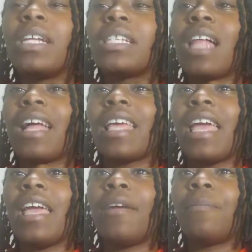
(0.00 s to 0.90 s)
it's like
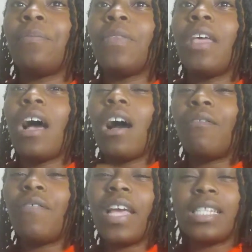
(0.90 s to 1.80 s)
a
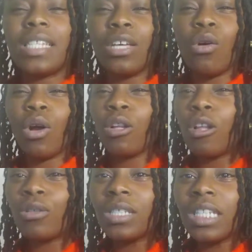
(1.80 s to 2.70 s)
facing or
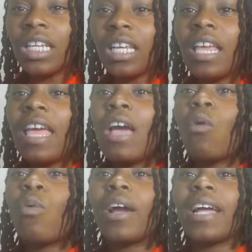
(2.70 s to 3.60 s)
closing,
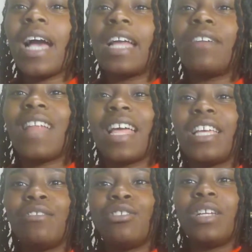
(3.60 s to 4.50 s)
where it kind of like
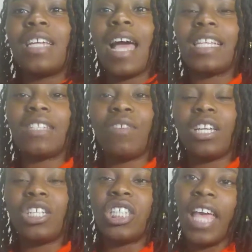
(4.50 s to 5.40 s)
gives you a nice
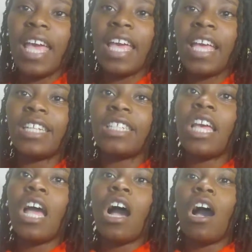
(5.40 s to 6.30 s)
finish edge,
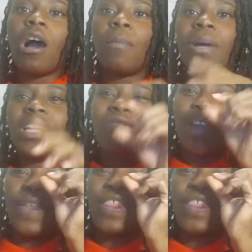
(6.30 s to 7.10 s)
but it's very